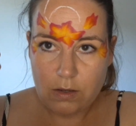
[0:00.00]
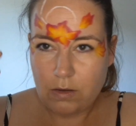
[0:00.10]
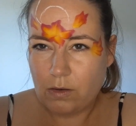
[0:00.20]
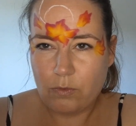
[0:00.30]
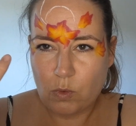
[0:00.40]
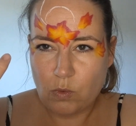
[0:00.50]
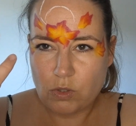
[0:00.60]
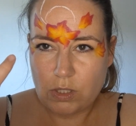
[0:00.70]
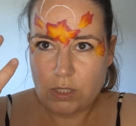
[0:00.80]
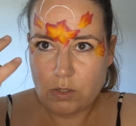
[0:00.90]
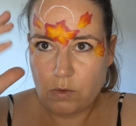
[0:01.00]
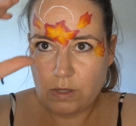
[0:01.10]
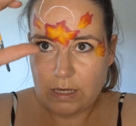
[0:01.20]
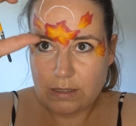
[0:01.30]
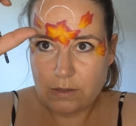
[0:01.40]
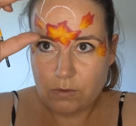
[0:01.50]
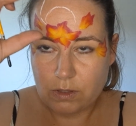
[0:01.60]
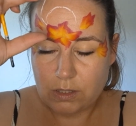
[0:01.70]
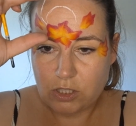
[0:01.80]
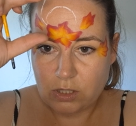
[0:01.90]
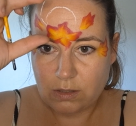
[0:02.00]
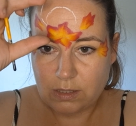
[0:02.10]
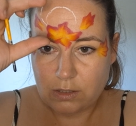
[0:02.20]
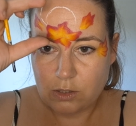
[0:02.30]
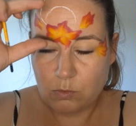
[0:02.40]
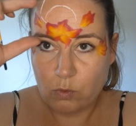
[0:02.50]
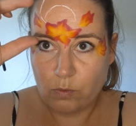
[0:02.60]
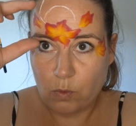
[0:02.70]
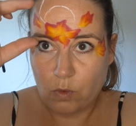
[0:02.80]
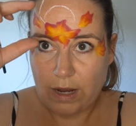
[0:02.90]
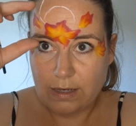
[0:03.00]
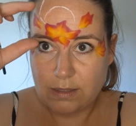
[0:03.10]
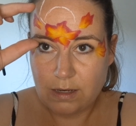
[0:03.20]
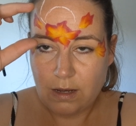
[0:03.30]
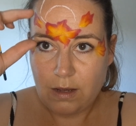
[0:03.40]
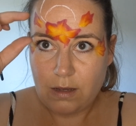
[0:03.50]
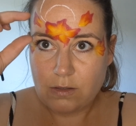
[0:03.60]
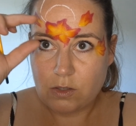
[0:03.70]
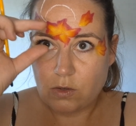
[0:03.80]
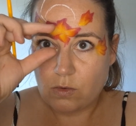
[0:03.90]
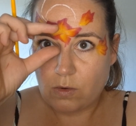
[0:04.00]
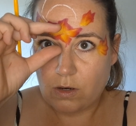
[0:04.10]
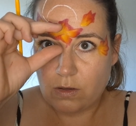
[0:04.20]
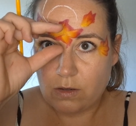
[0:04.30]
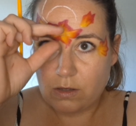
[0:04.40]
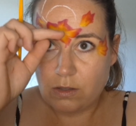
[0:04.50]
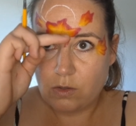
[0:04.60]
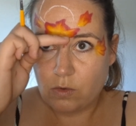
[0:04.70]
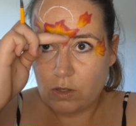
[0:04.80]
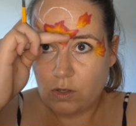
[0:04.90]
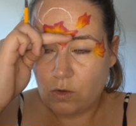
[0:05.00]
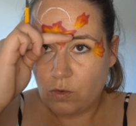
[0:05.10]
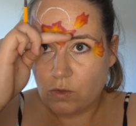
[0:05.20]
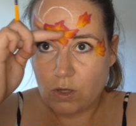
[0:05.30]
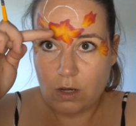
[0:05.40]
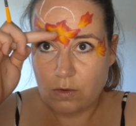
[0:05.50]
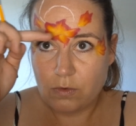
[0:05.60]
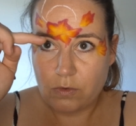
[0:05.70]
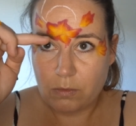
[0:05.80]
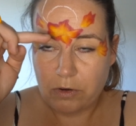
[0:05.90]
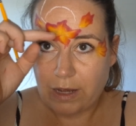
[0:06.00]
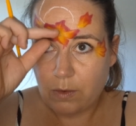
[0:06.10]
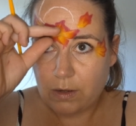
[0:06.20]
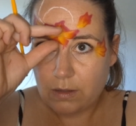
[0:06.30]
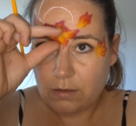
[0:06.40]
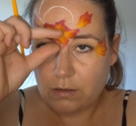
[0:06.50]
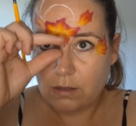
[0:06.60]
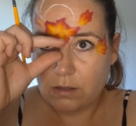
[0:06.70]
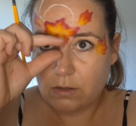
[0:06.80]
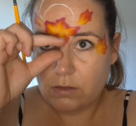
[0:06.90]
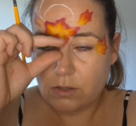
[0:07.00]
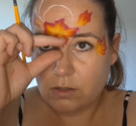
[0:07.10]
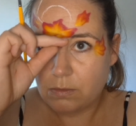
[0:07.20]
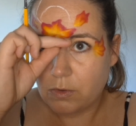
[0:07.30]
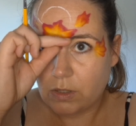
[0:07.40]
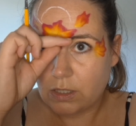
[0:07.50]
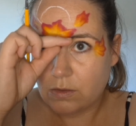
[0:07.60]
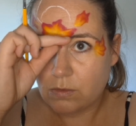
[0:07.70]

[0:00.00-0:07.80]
And of course you can do that if the child has a small forehead. So either you can lose half of the flower, you know, just to put it